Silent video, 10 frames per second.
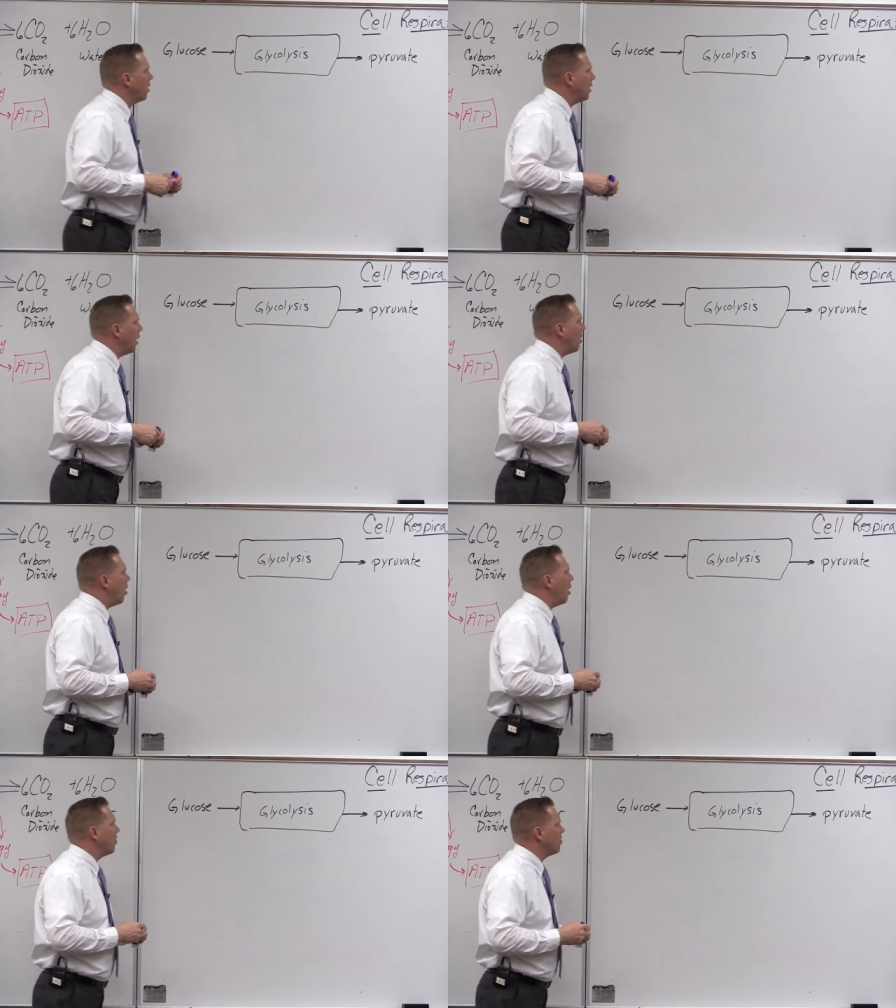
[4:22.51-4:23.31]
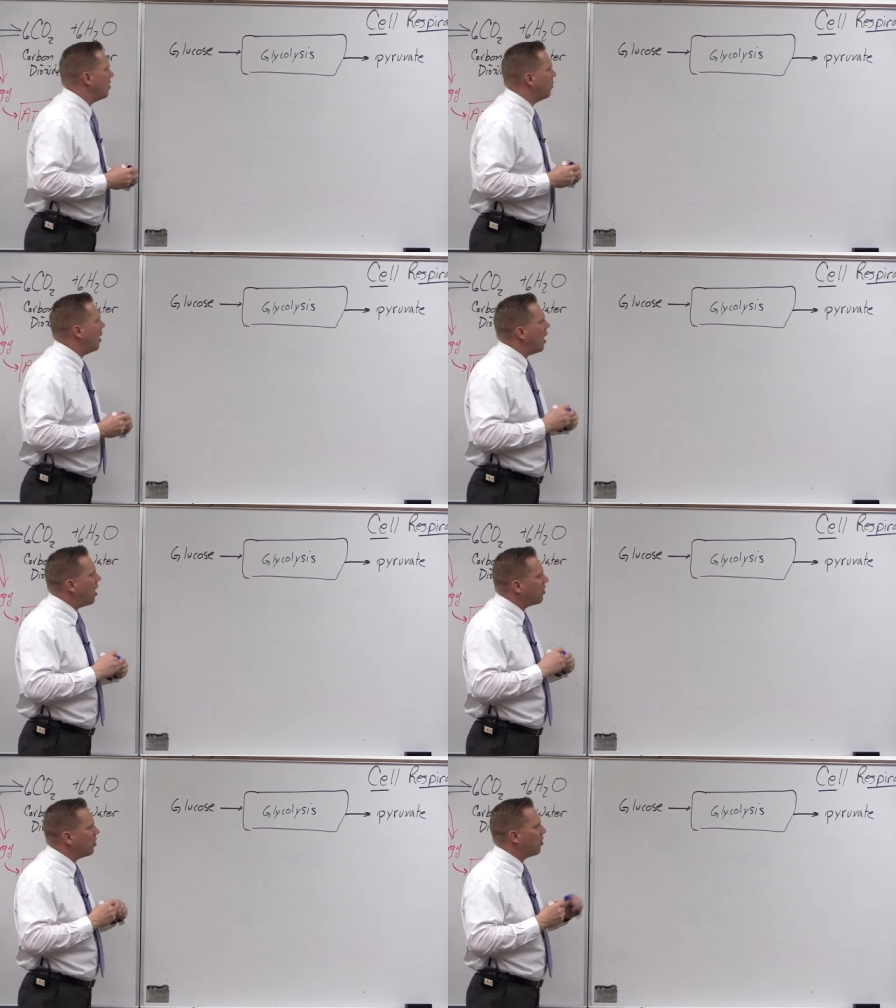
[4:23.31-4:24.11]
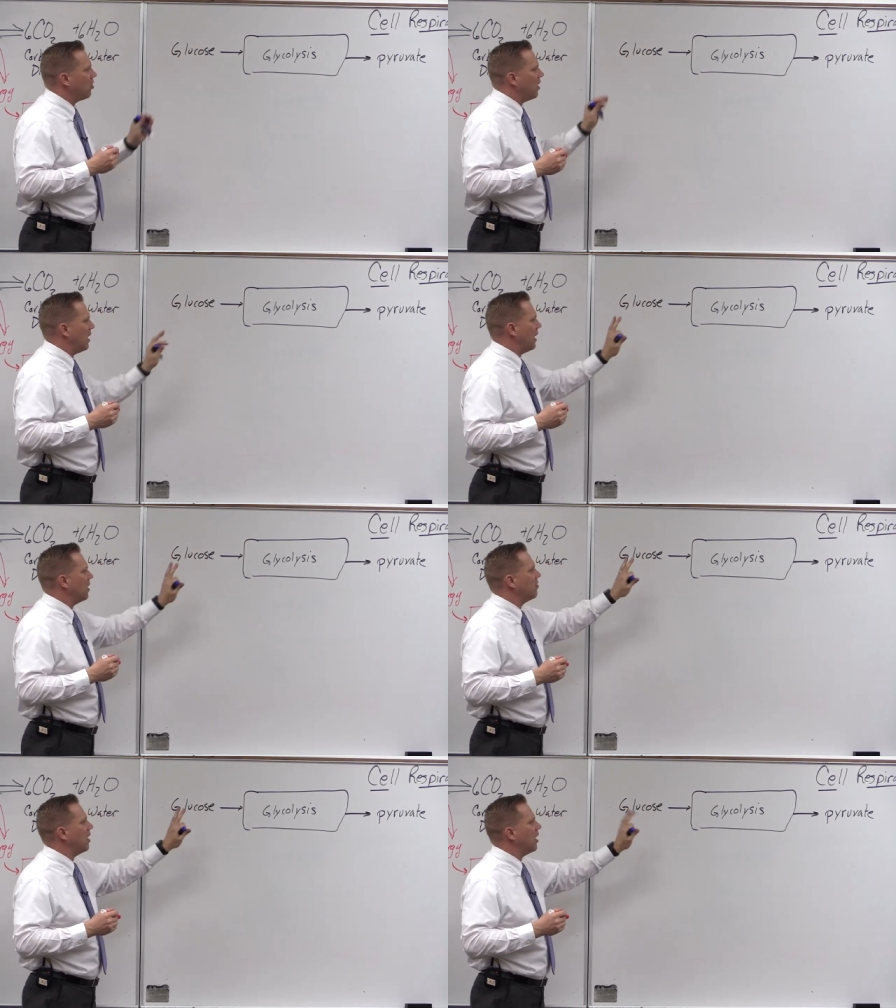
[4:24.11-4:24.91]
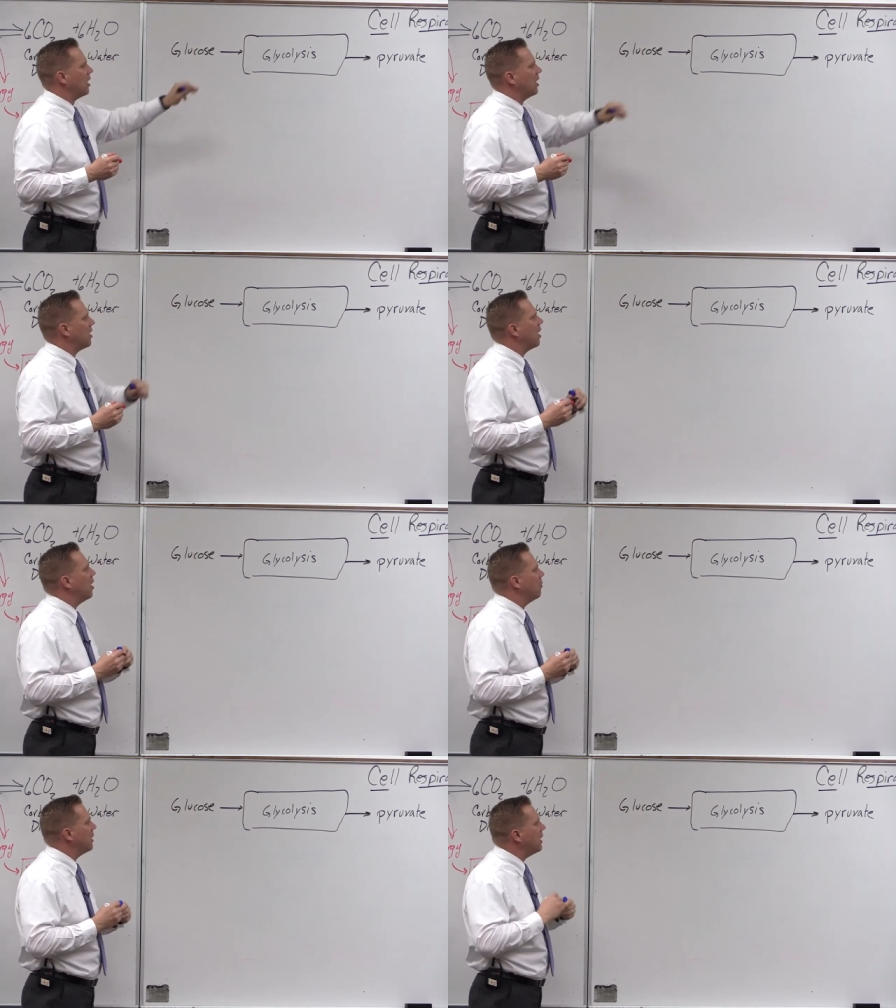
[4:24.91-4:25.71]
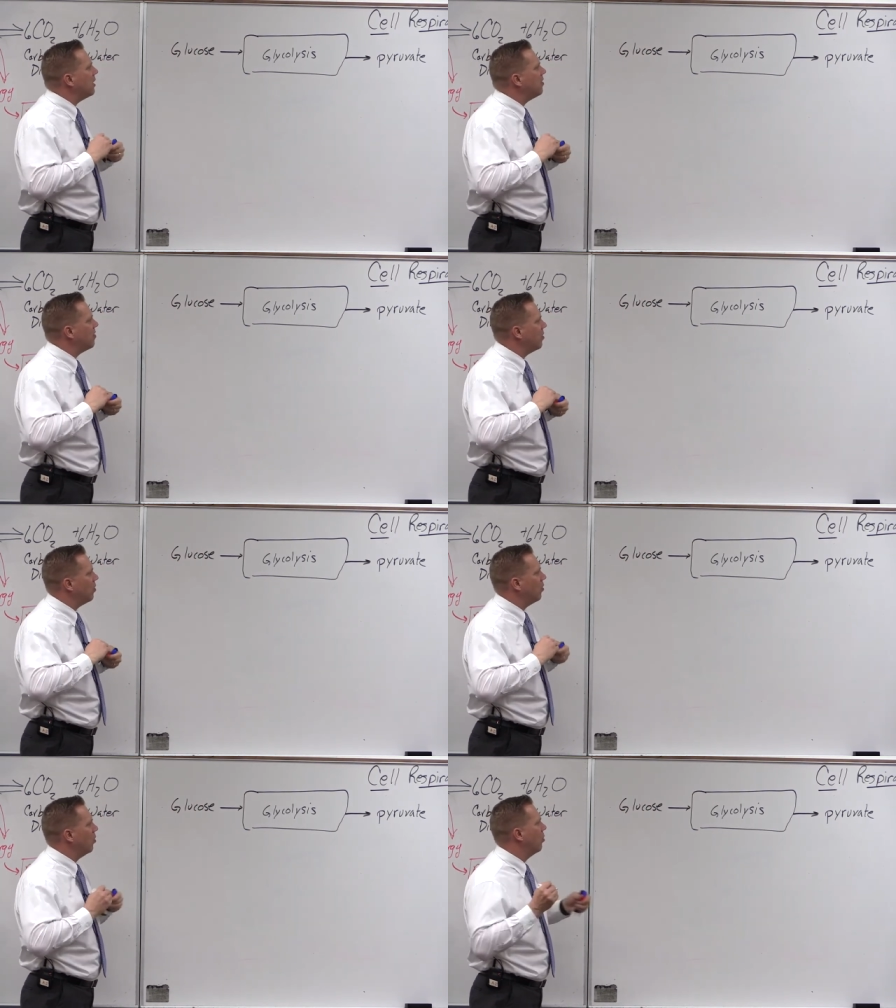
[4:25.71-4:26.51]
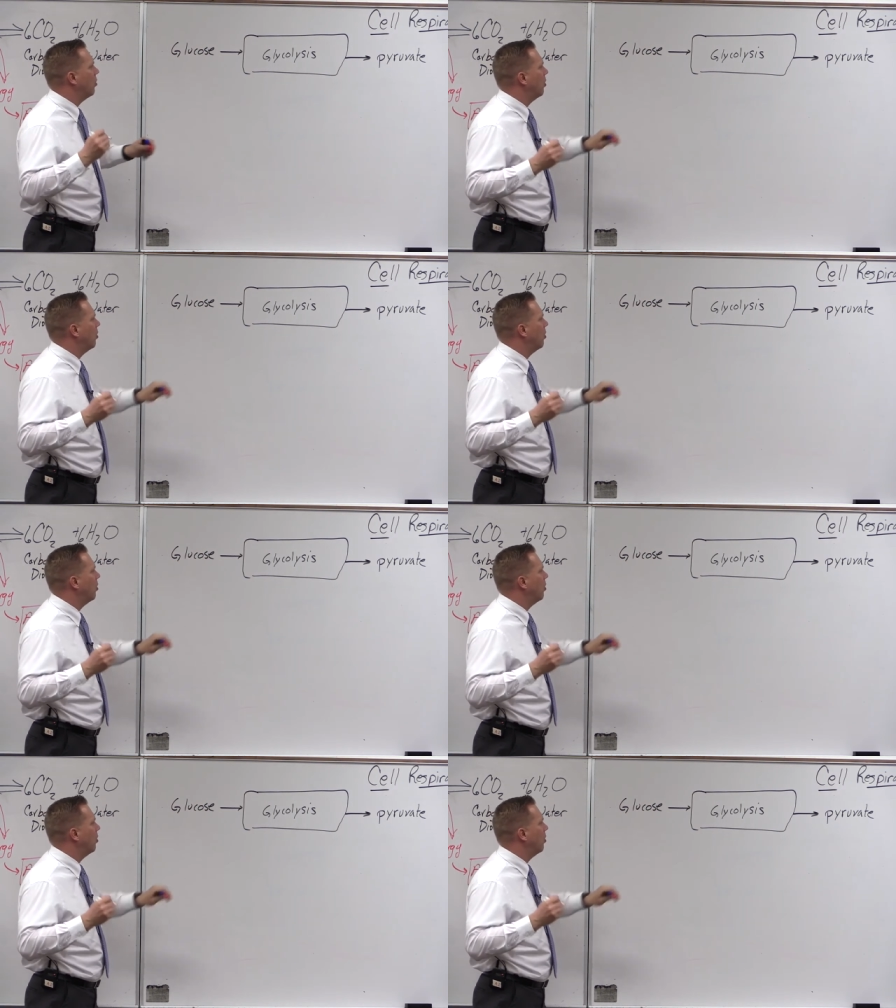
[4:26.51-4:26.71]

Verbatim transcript: There are some other things that are going to come into